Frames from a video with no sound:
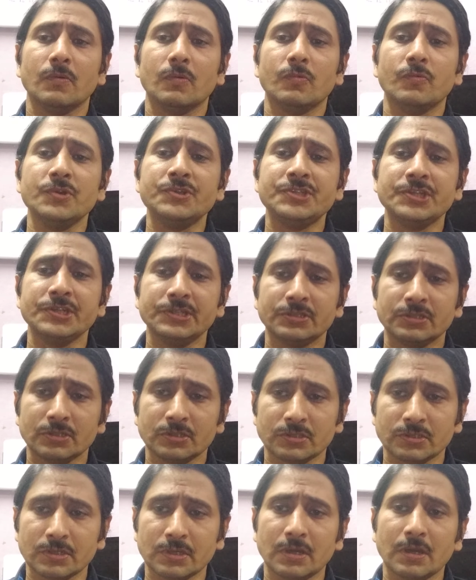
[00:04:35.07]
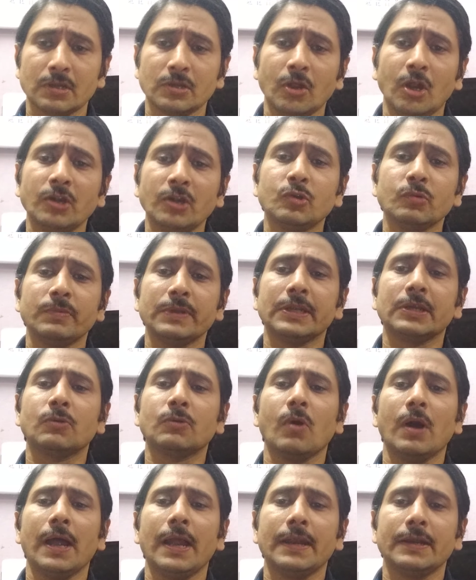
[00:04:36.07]
which is not to be
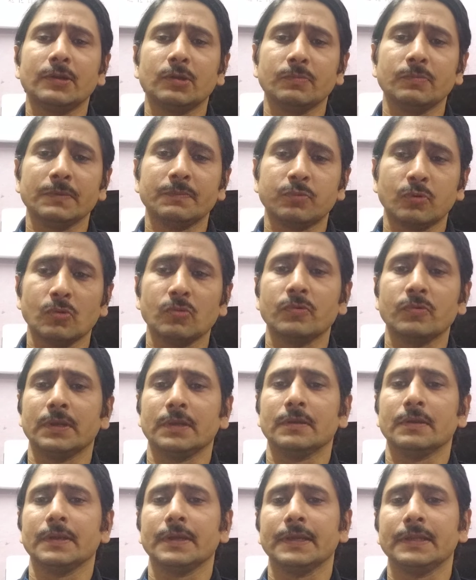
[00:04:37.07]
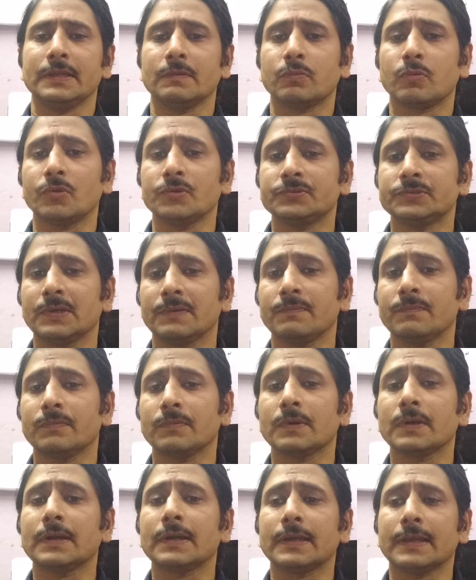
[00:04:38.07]
required to be proven in the process of
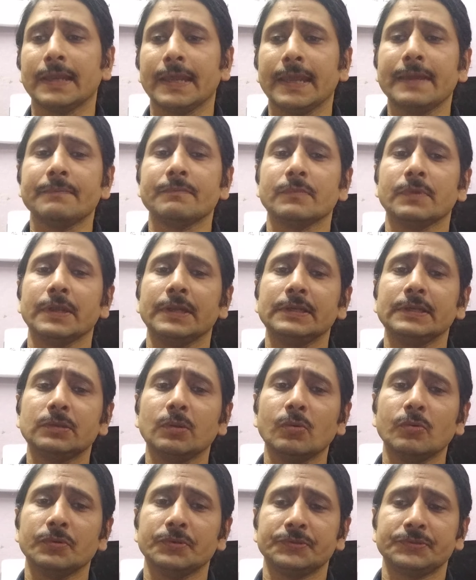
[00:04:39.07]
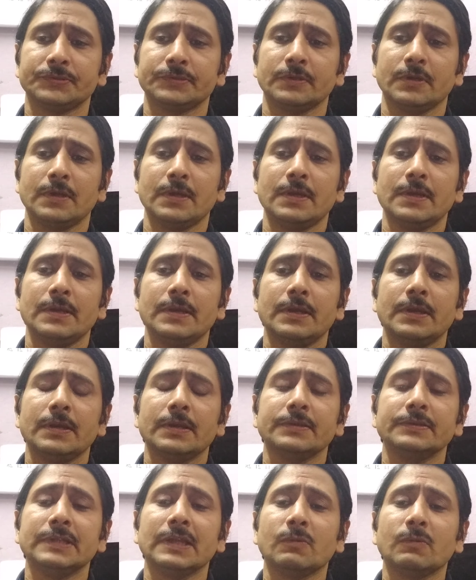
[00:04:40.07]
claim includes
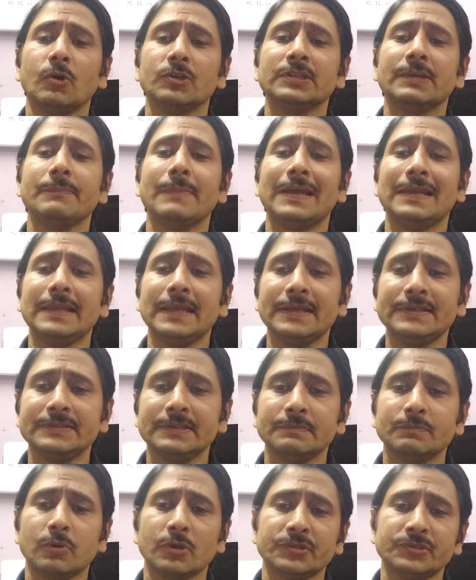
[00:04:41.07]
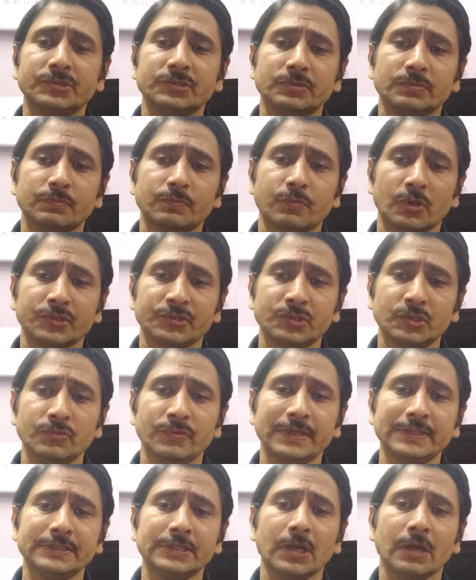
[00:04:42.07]
there was a malaise in
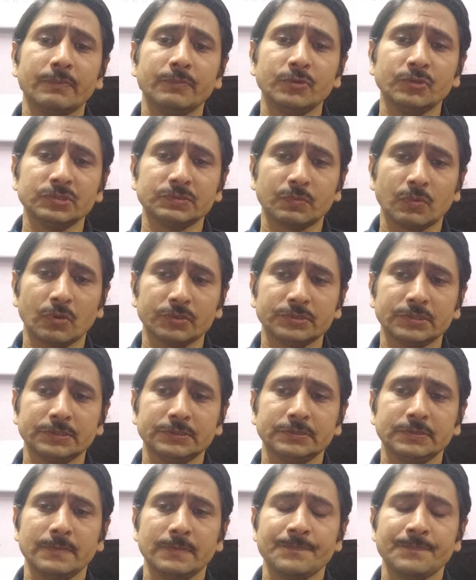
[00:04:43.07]
pursuing the abuse process.